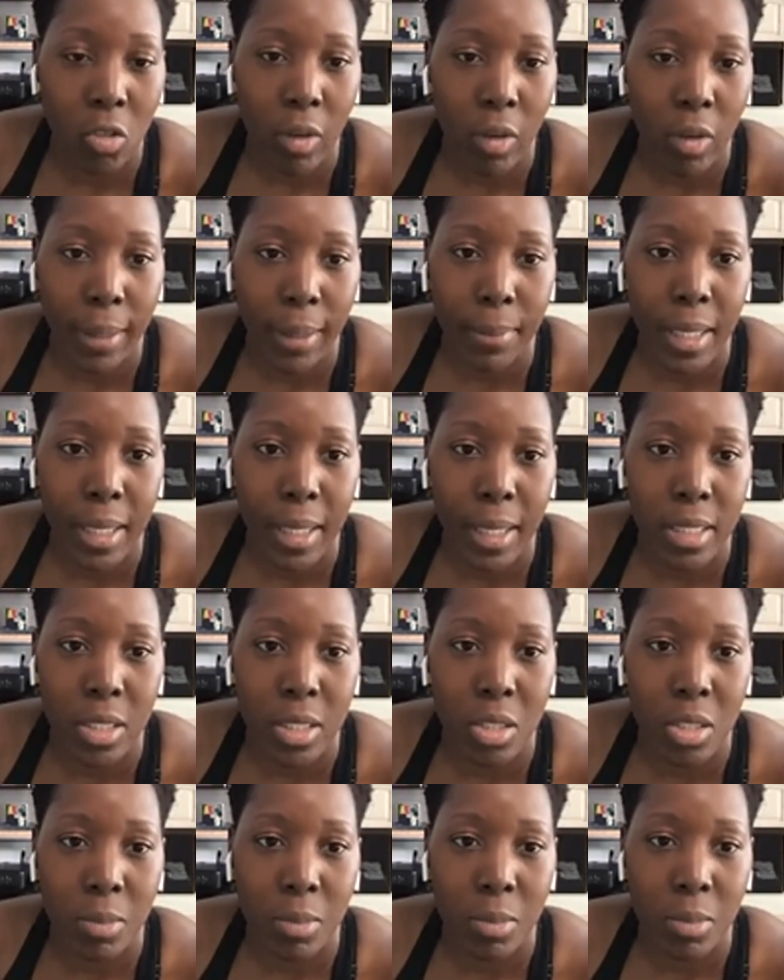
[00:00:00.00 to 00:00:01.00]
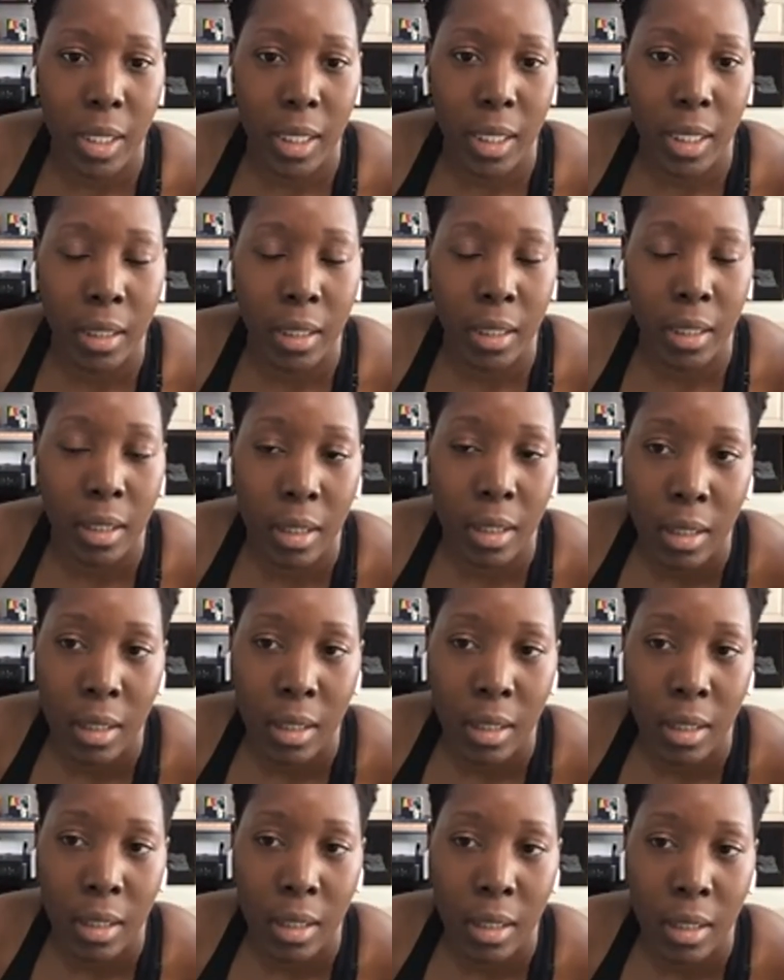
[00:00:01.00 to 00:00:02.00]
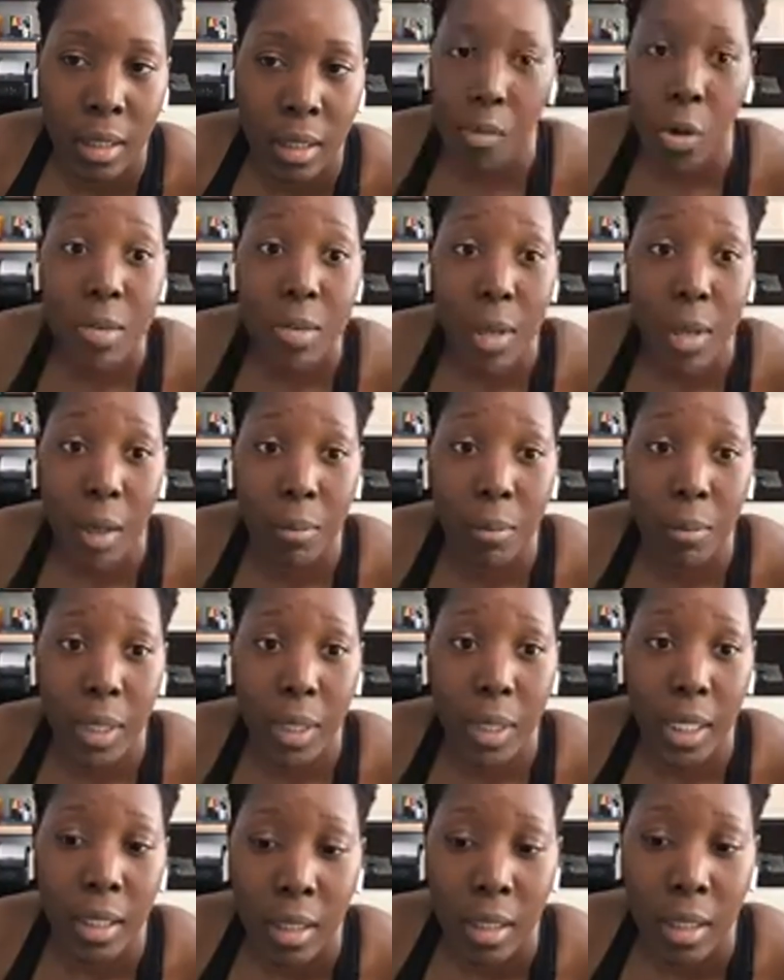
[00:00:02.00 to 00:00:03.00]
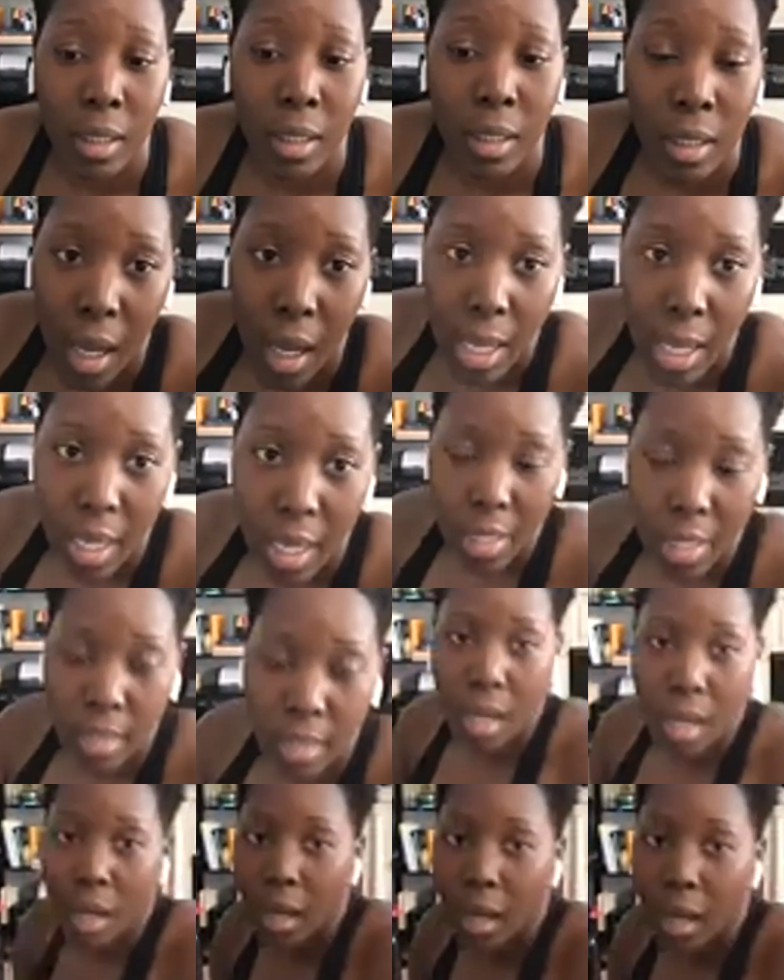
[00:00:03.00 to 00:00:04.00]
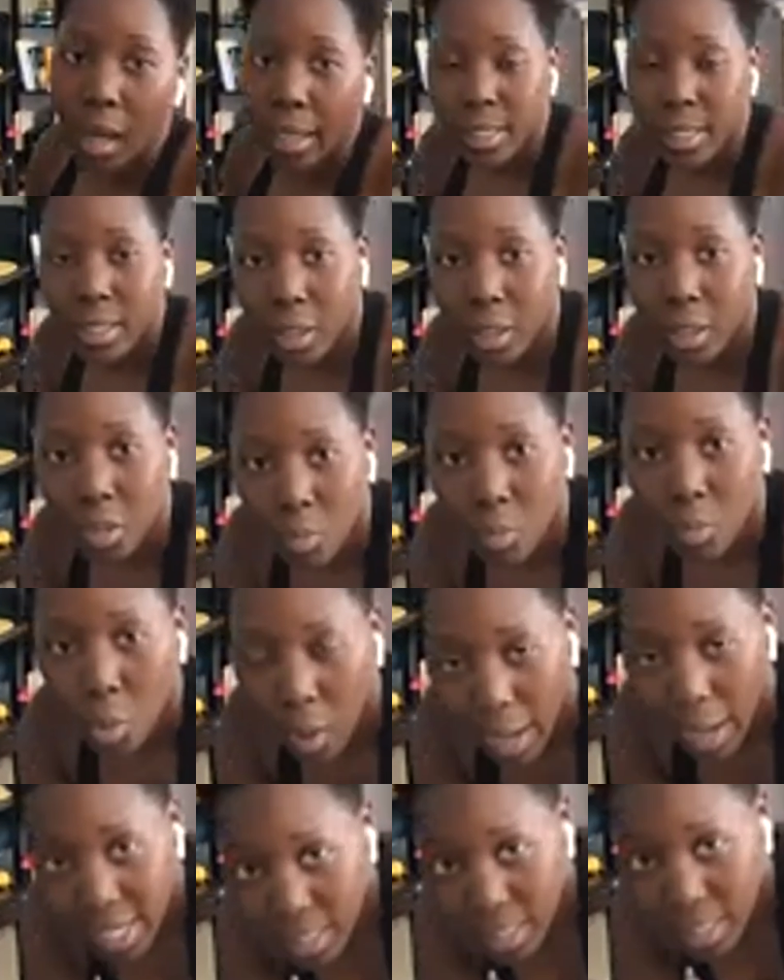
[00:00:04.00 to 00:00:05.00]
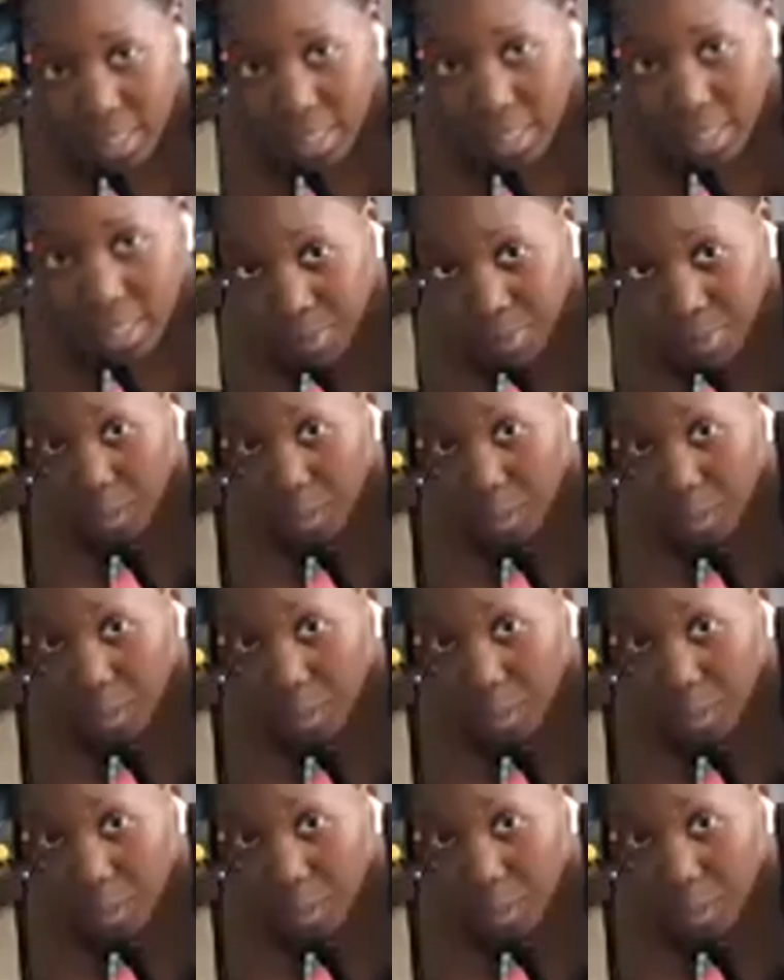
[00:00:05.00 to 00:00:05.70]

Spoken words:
So you can direct message me or email me, and I can tell you more. Ask me